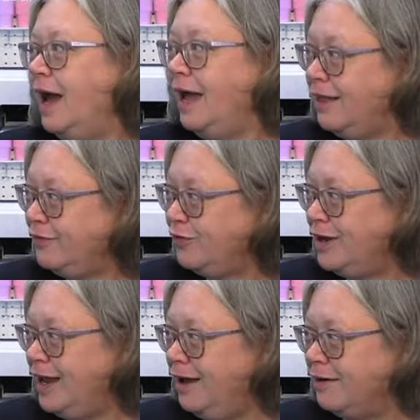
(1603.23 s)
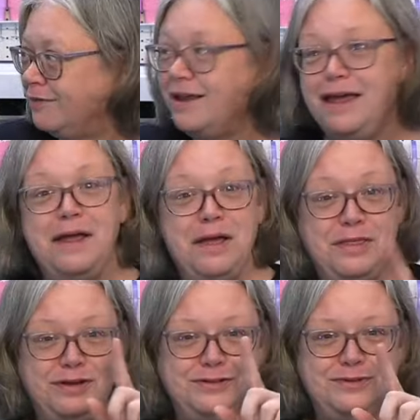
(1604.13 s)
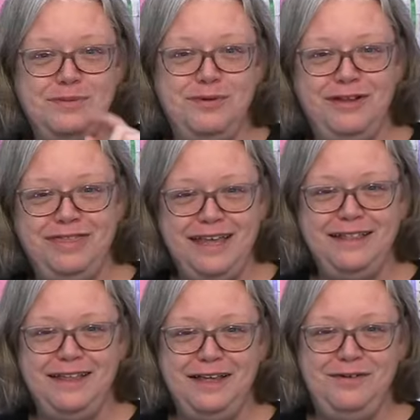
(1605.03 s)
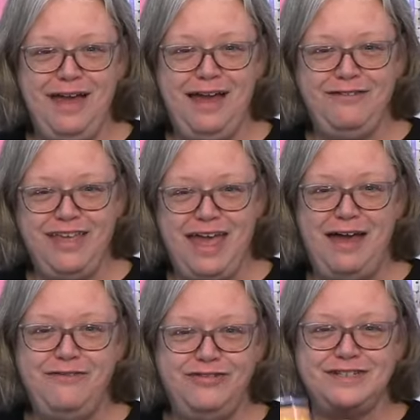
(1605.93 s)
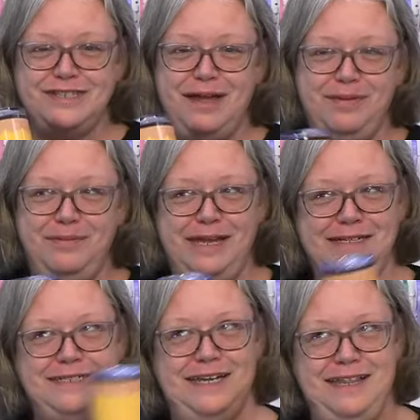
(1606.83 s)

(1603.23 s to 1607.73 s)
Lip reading: I left one out. There's one more thing that you have to have for sublimation,